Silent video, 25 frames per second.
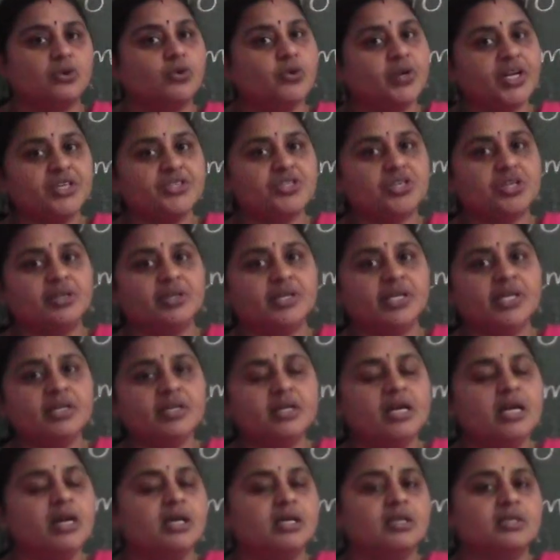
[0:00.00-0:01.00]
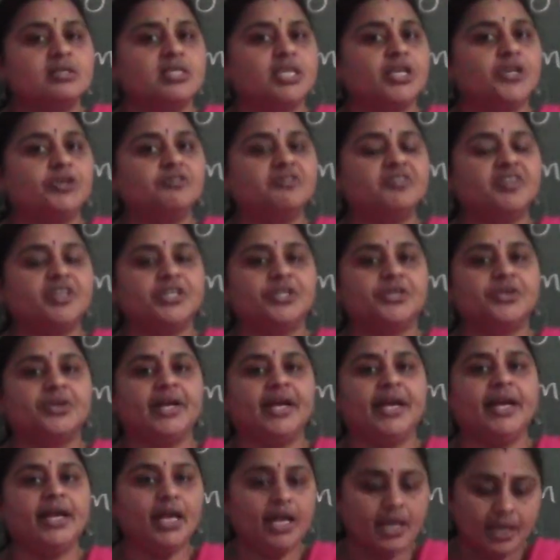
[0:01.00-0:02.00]
Okay, children, see you for
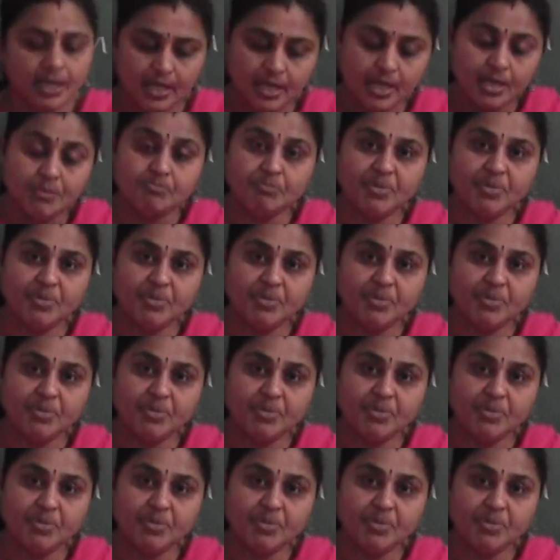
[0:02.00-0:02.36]
today.